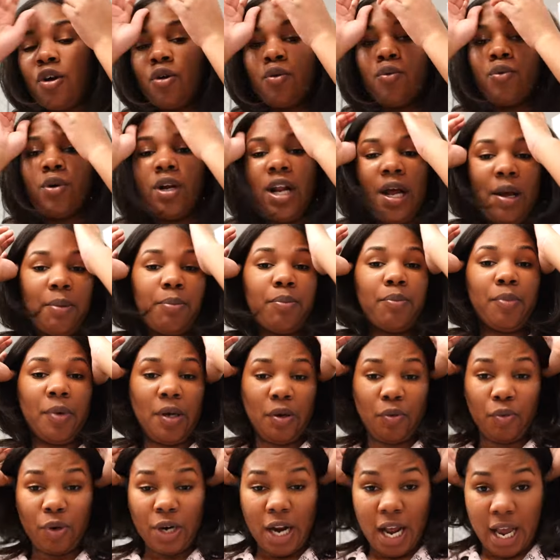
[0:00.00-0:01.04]
what I'm
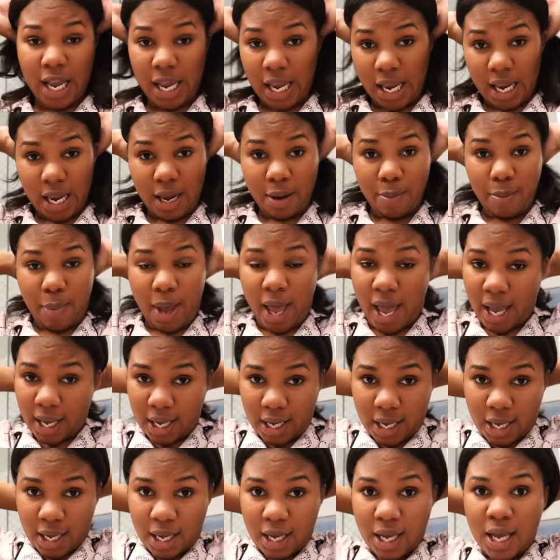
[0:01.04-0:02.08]
what I am
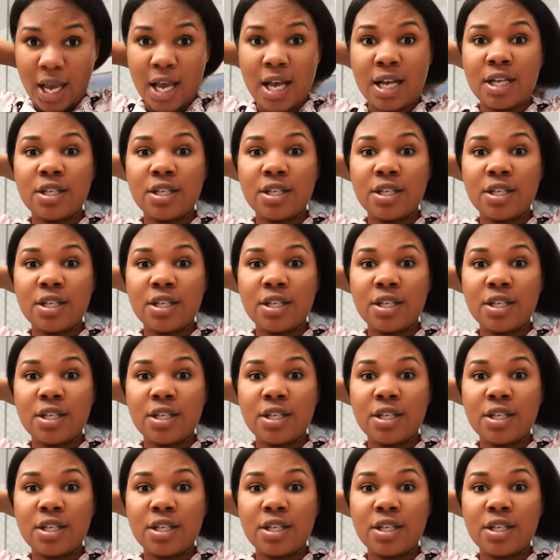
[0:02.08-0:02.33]
packing.